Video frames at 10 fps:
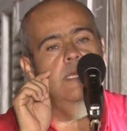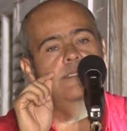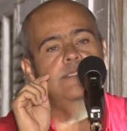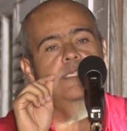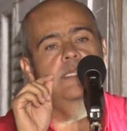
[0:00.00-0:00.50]

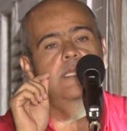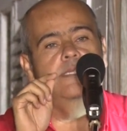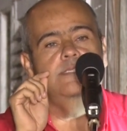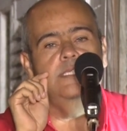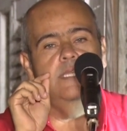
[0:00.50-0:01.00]

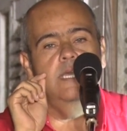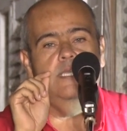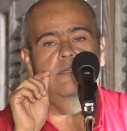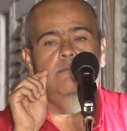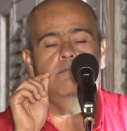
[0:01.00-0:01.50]

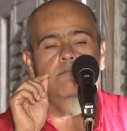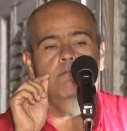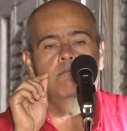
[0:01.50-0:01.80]
1999,